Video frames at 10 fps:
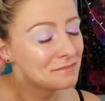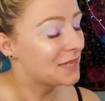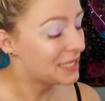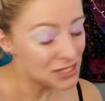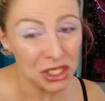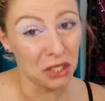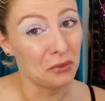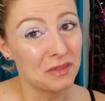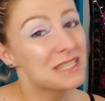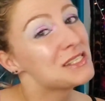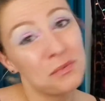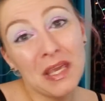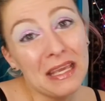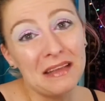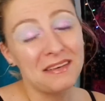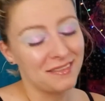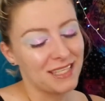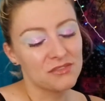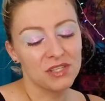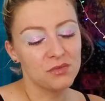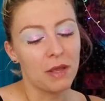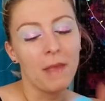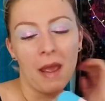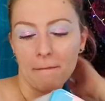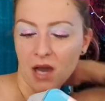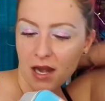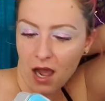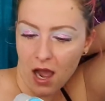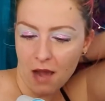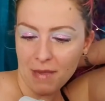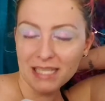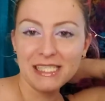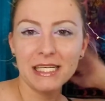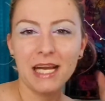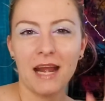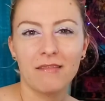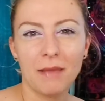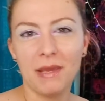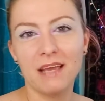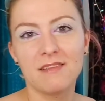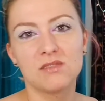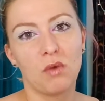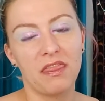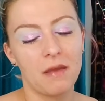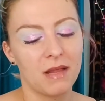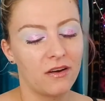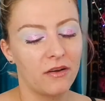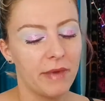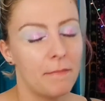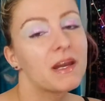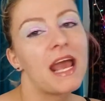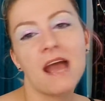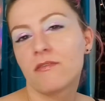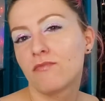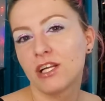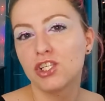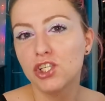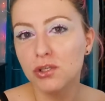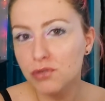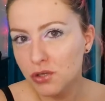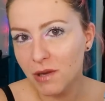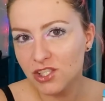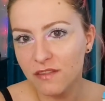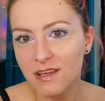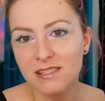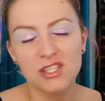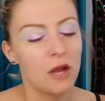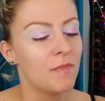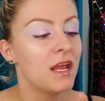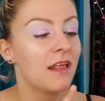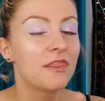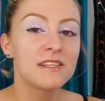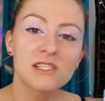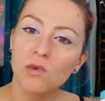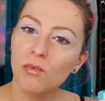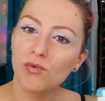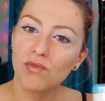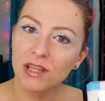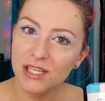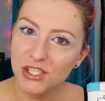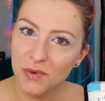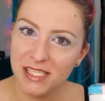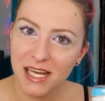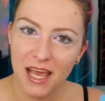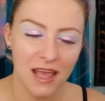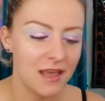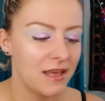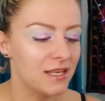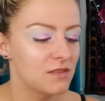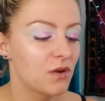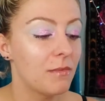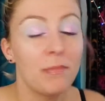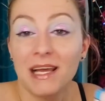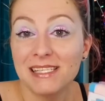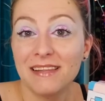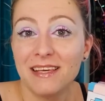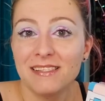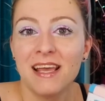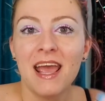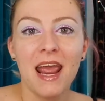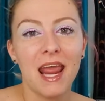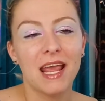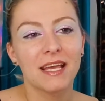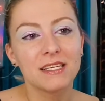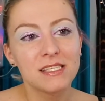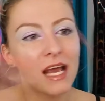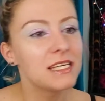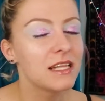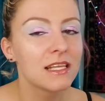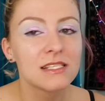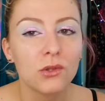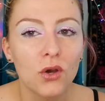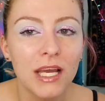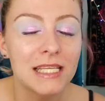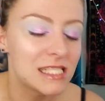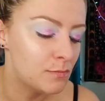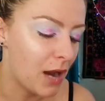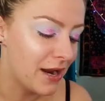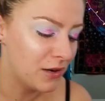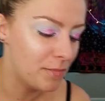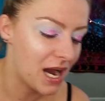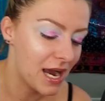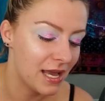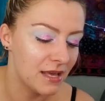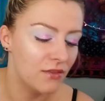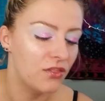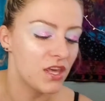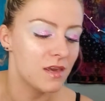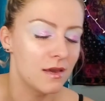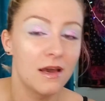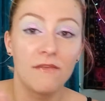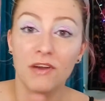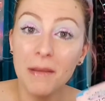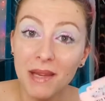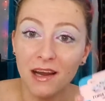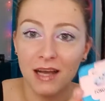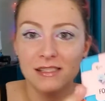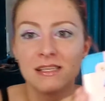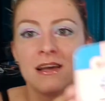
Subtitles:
It's cute. That's sweet. That's really sweet. But I did kind of like peek in this with them a little bit, but I haven't read too much on this. So this is what we're really doing today is we're gonna be planting this, and I did this look inspired by the forget-me-nots.